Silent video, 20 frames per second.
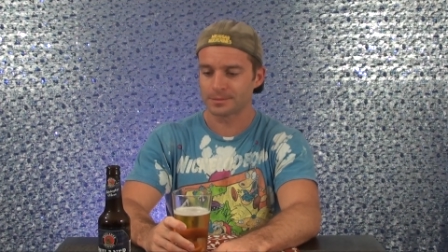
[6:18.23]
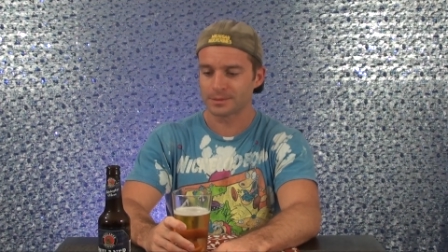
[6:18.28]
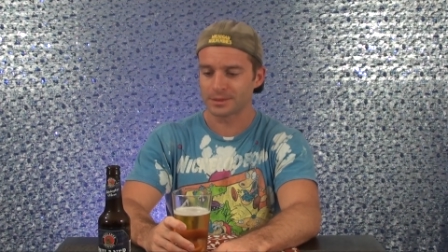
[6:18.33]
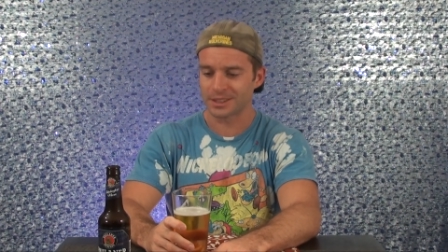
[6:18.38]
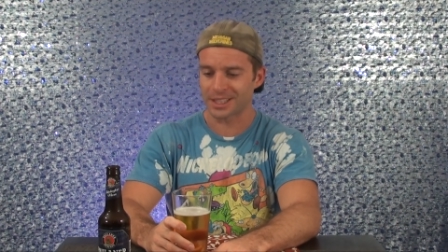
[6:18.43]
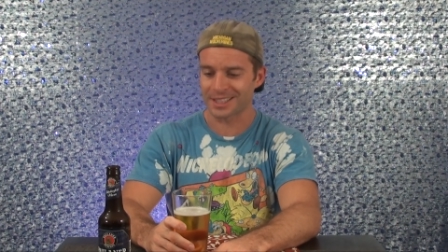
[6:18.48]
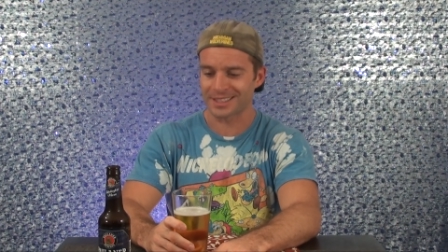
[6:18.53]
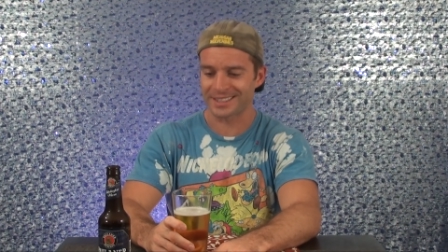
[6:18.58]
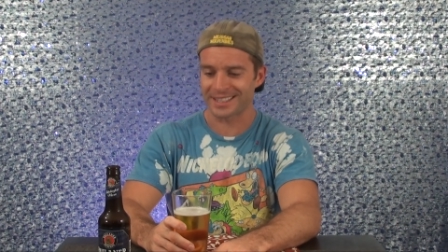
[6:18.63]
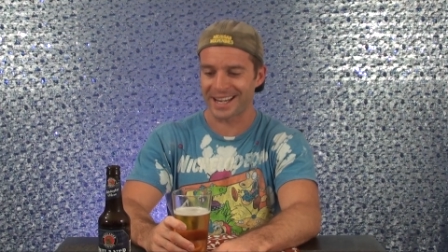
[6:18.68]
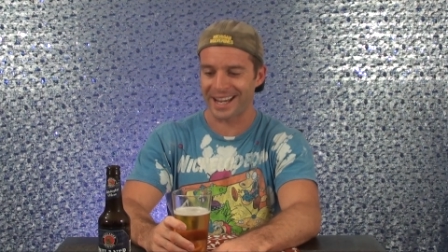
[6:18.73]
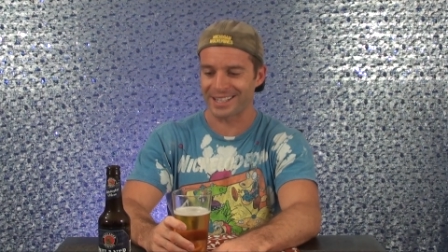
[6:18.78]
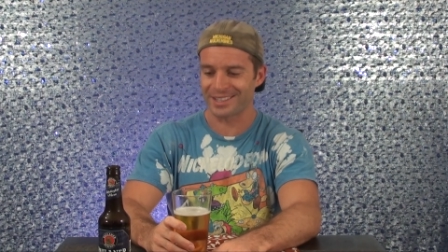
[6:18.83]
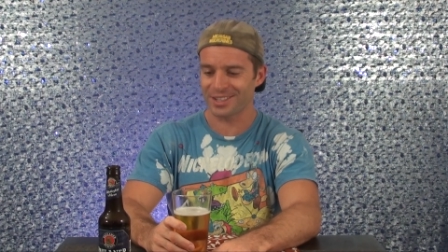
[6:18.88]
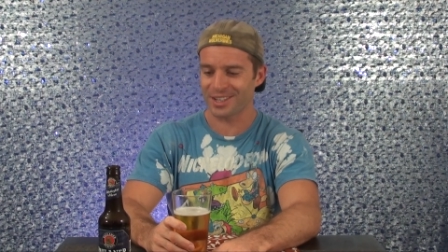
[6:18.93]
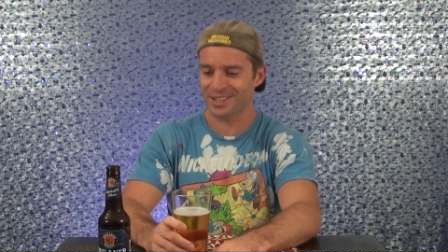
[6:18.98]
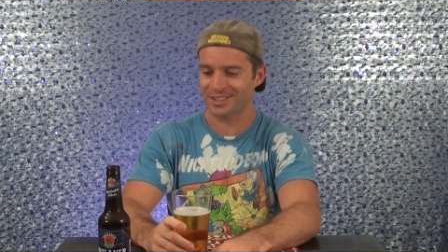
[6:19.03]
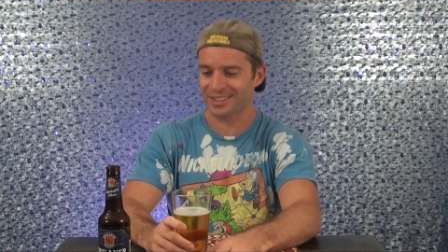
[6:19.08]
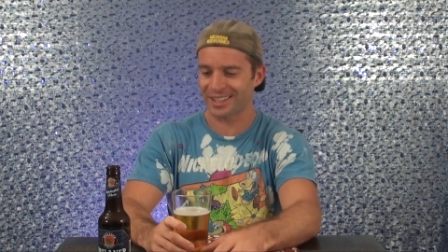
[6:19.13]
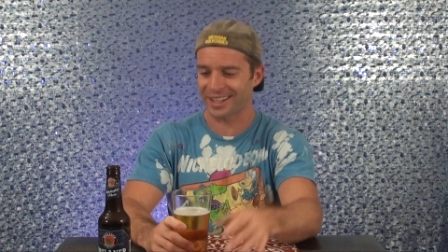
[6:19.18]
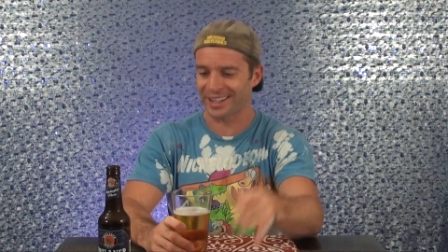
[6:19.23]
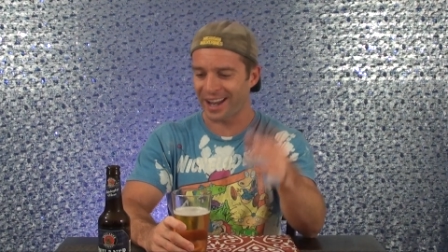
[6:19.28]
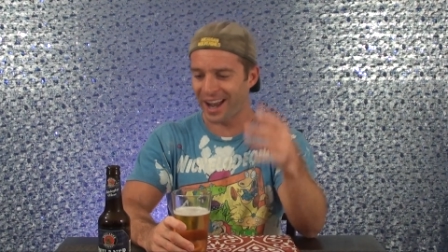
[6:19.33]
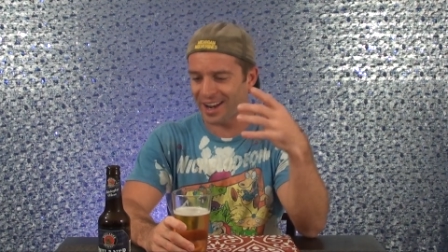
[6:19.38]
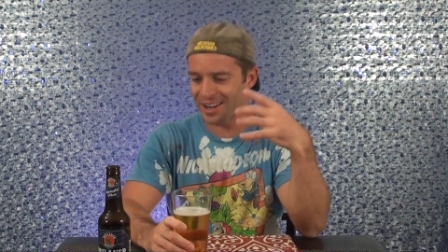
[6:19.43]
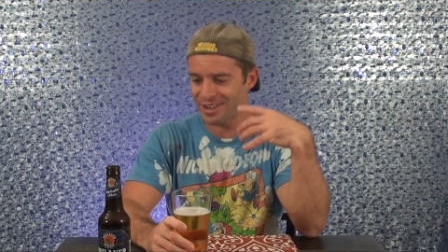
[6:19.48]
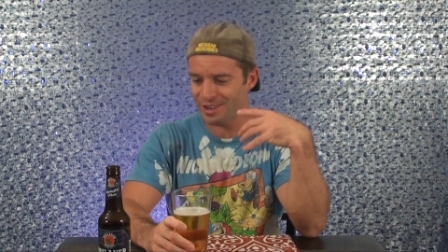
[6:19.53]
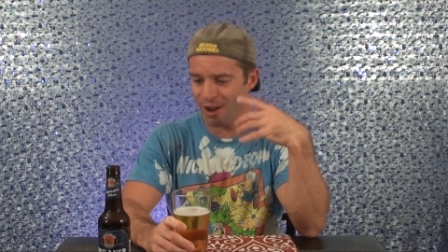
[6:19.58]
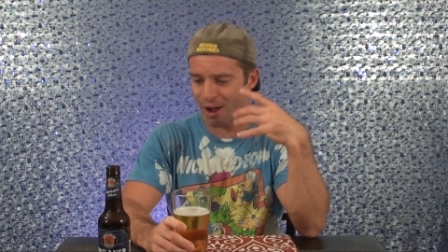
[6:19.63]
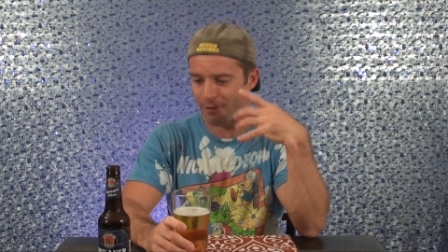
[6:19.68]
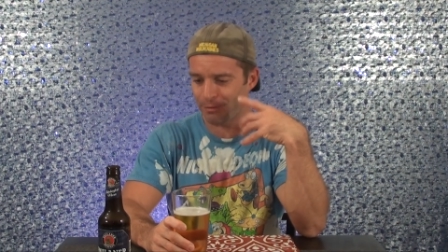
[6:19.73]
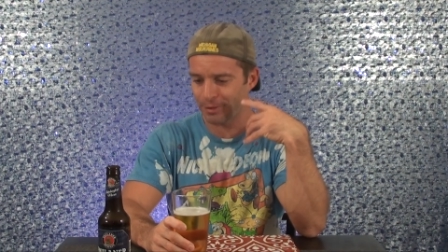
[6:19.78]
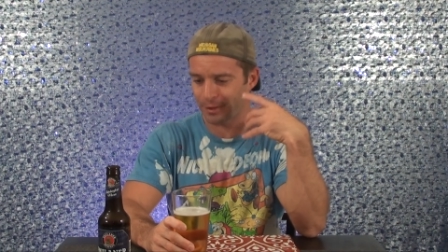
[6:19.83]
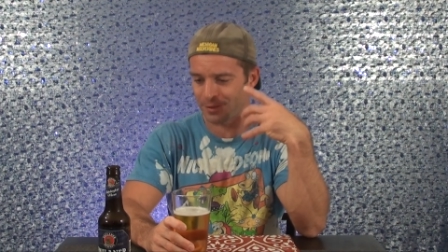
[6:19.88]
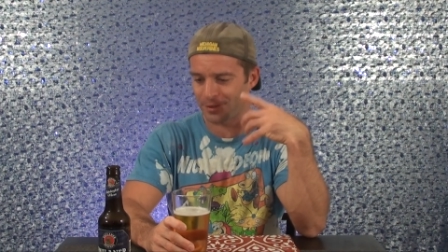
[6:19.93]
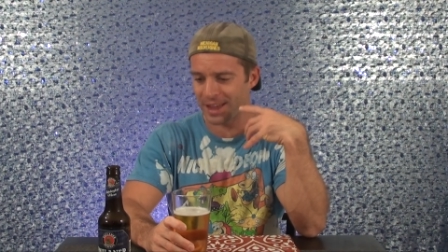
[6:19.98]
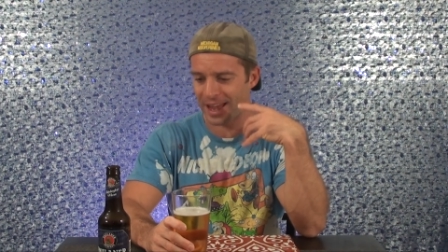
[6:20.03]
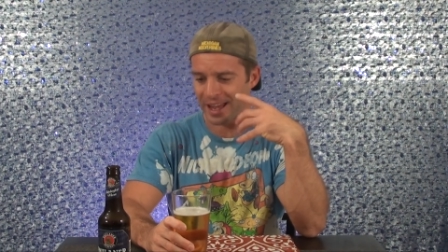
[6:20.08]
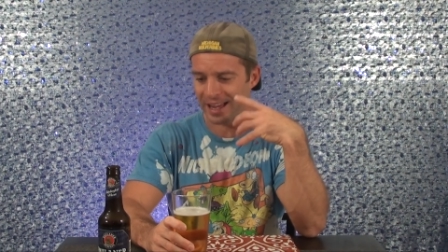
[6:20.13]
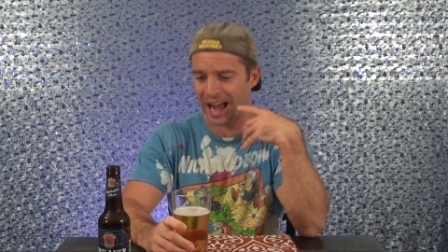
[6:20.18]
Just enough
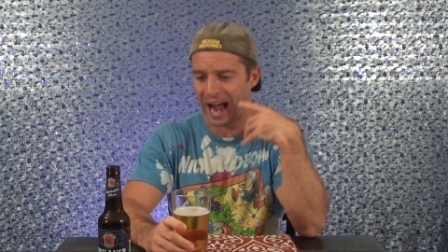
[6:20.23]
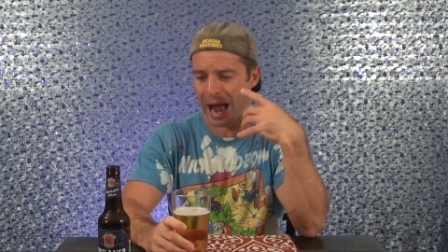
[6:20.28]
of that